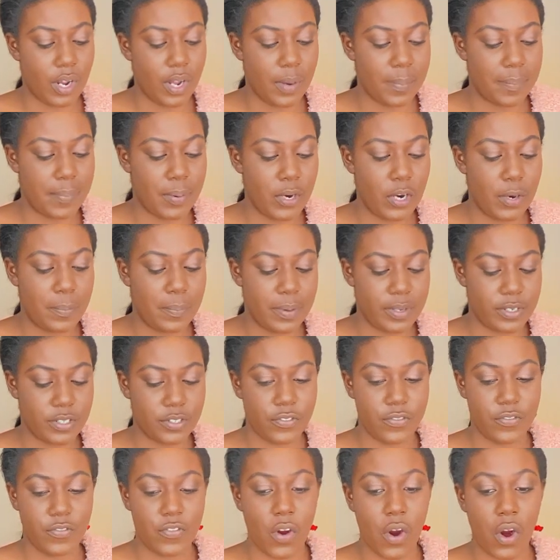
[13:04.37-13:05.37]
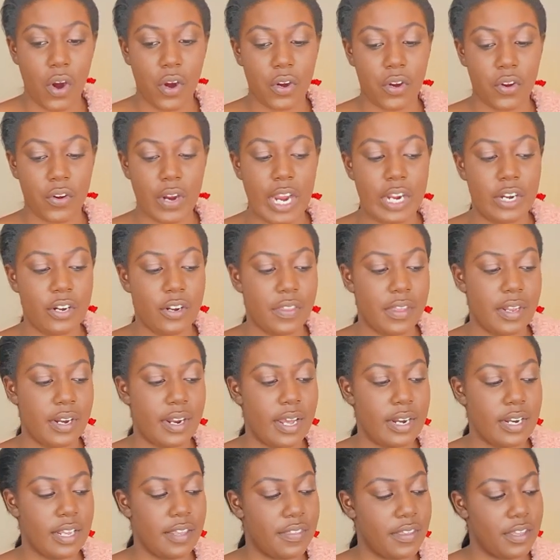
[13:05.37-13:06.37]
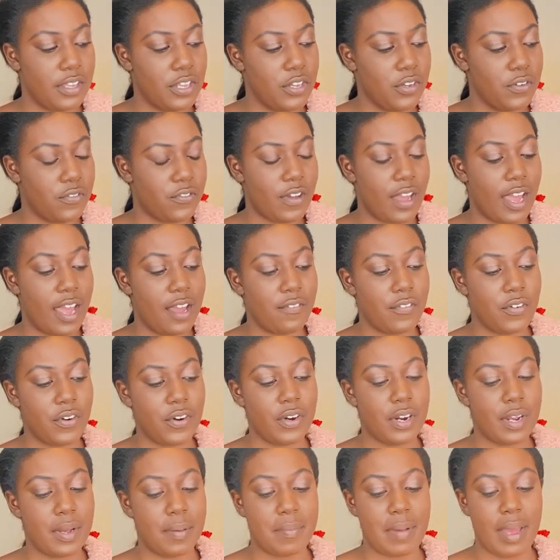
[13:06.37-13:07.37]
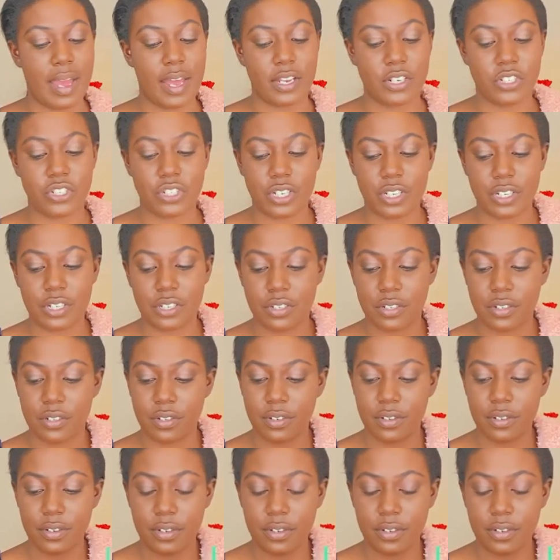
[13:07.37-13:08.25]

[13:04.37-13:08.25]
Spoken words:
a purpose far greater than anything you've ever imagined.